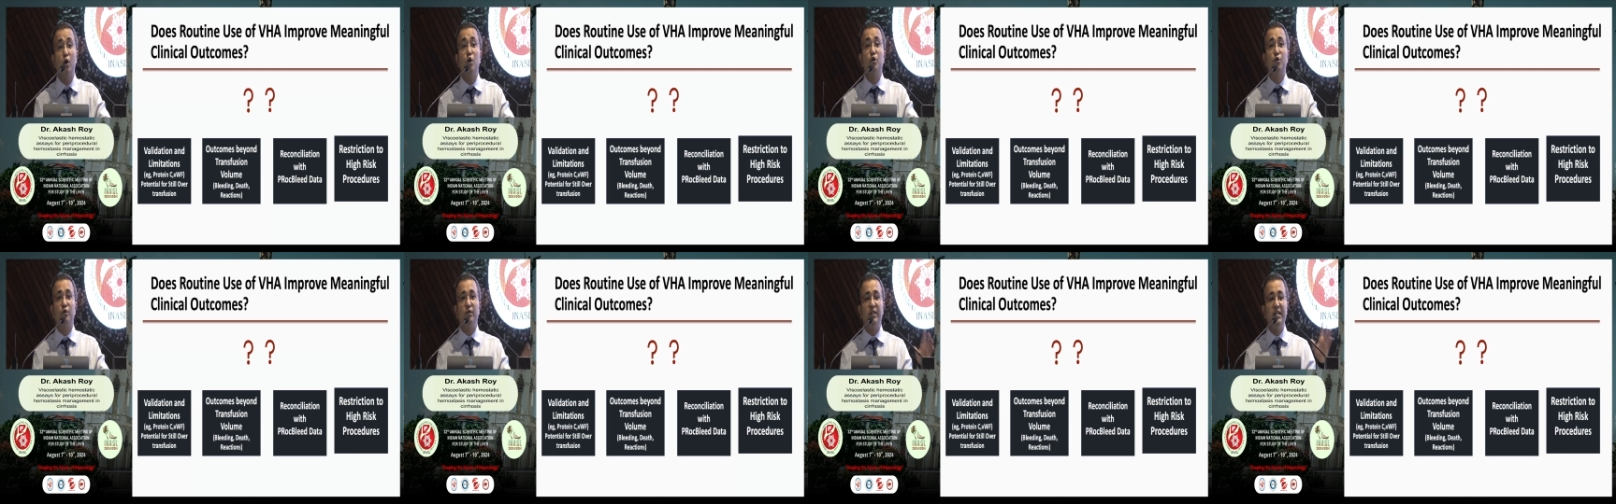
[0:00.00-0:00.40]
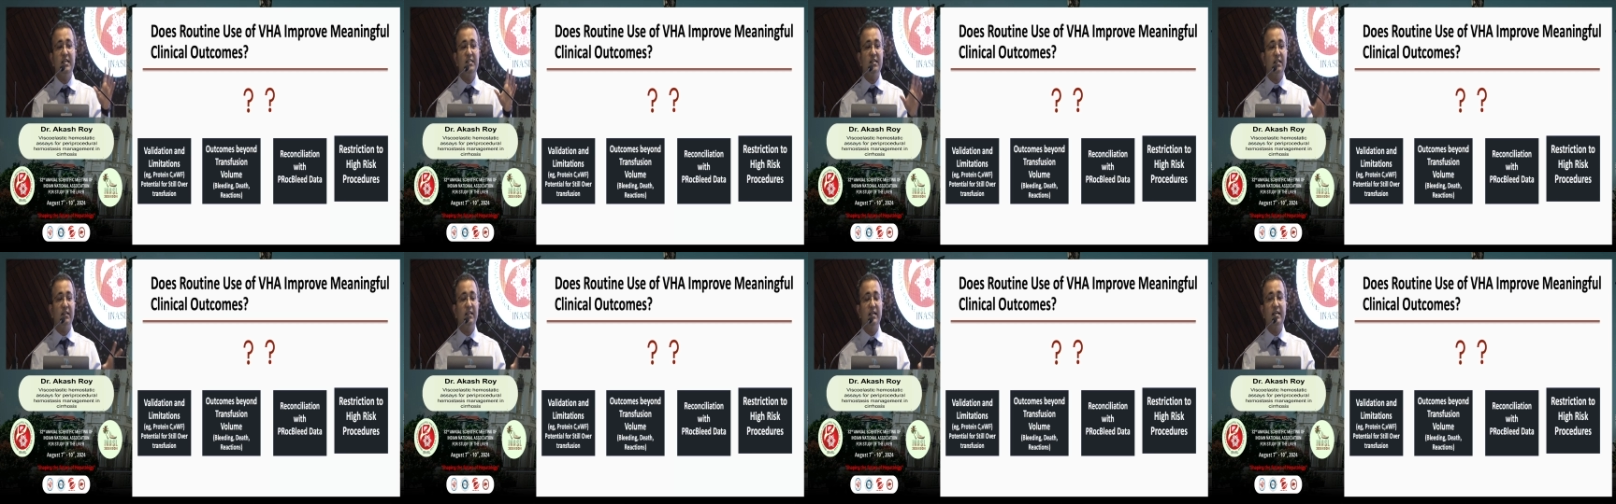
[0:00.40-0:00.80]
So these
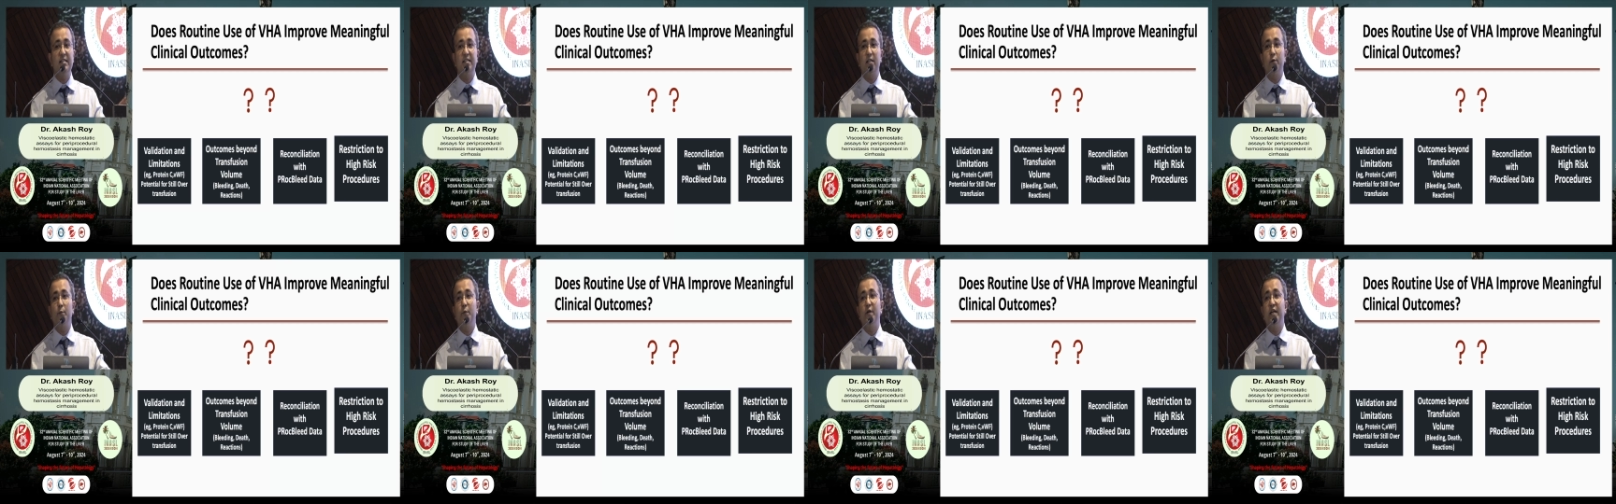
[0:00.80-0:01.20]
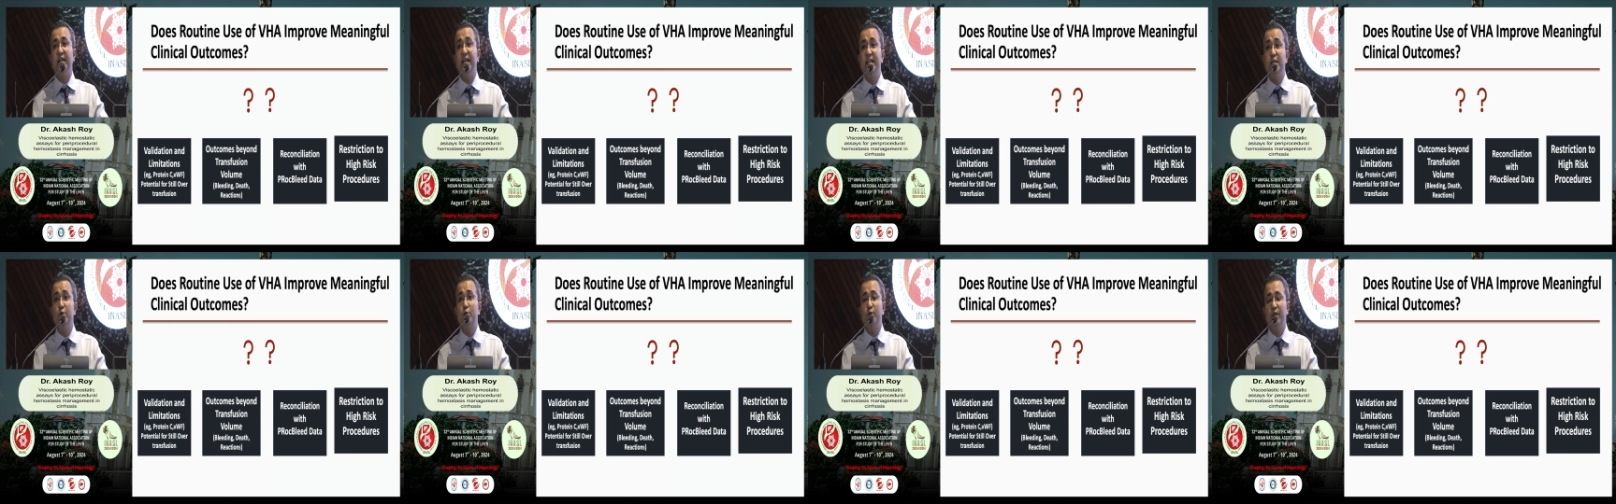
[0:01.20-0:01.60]
are things that we
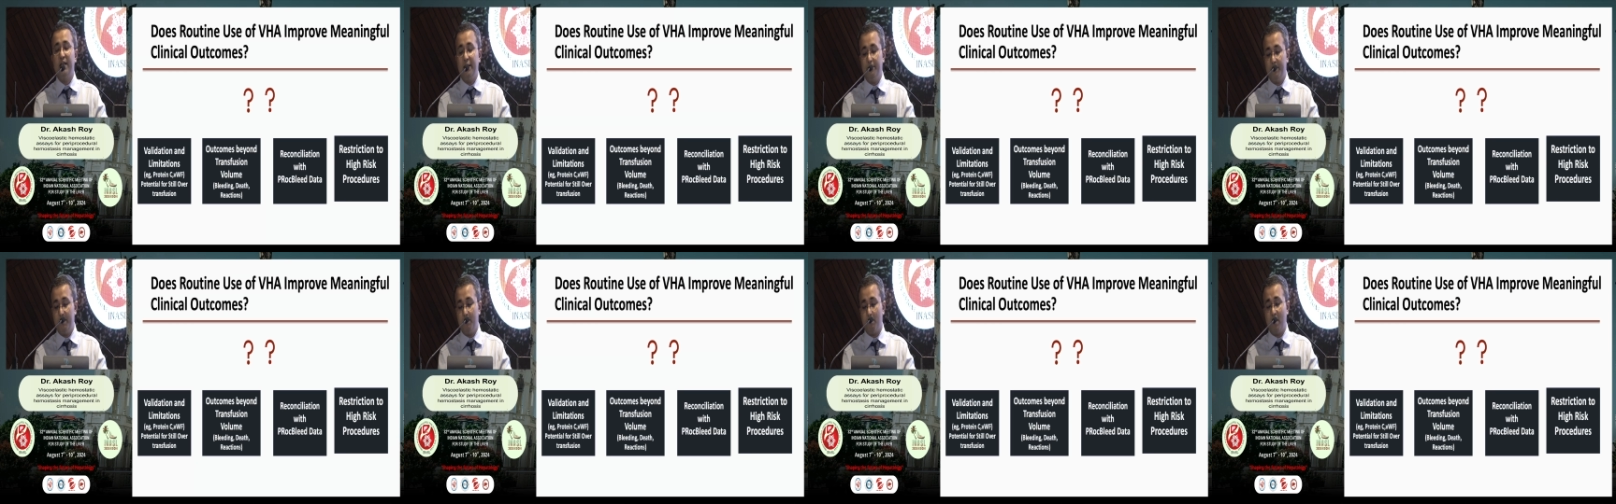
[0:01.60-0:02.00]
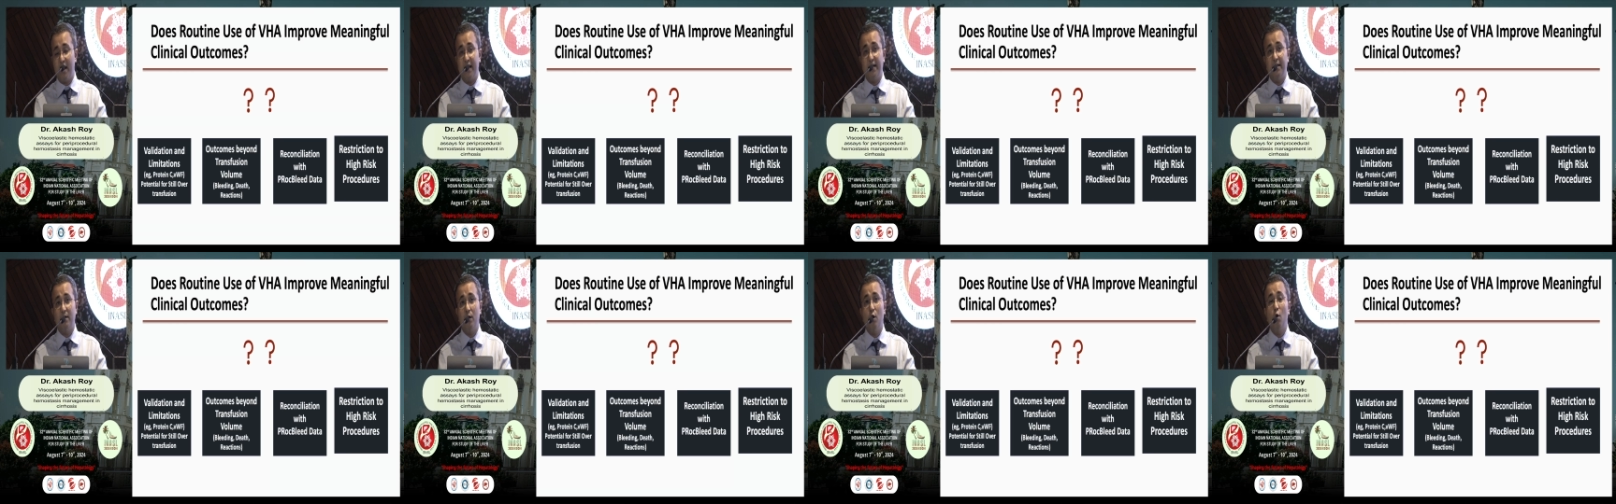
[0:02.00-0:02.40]
need to keep in
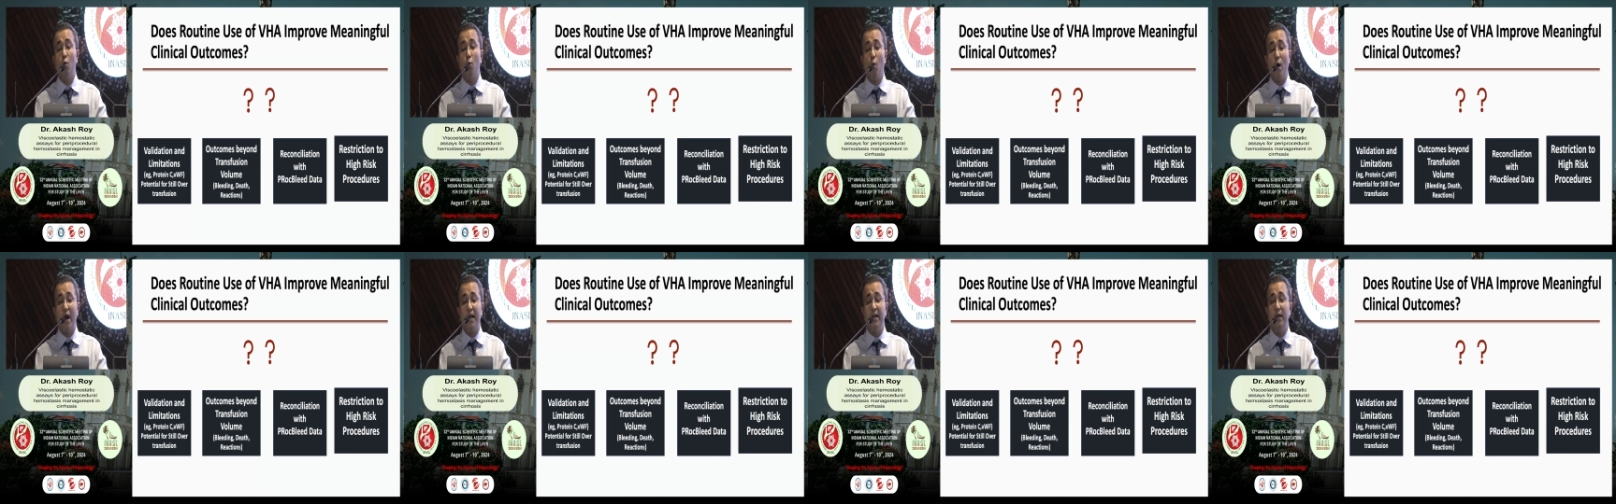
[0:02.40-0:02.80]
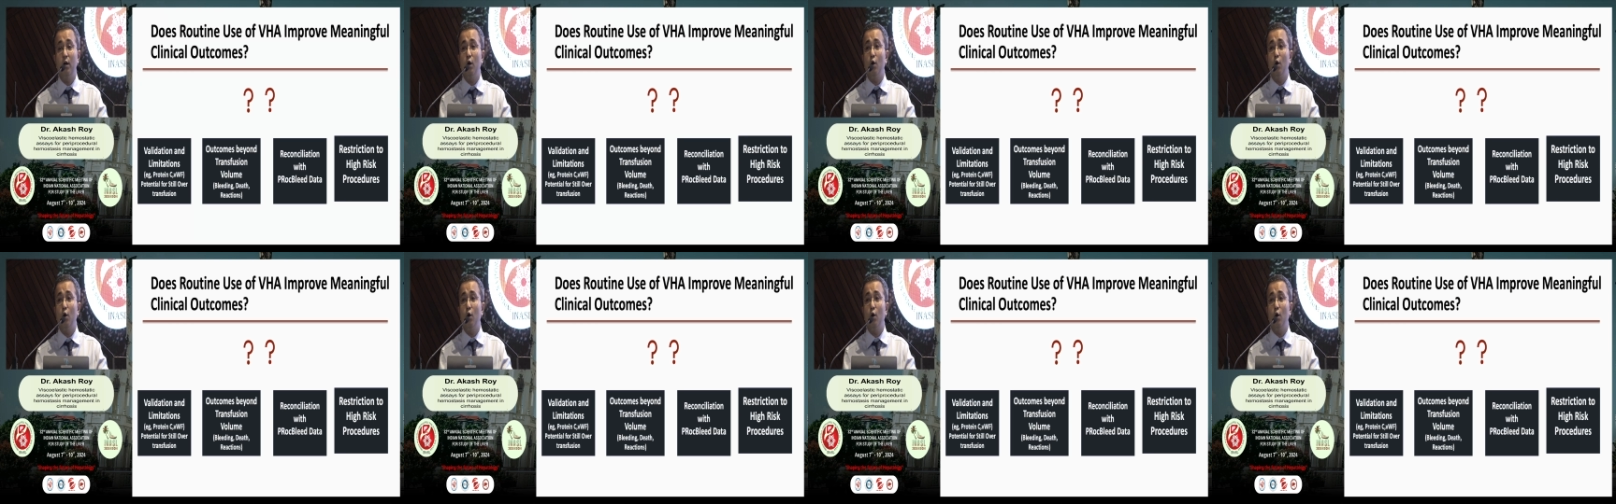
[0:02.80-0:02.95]
mind while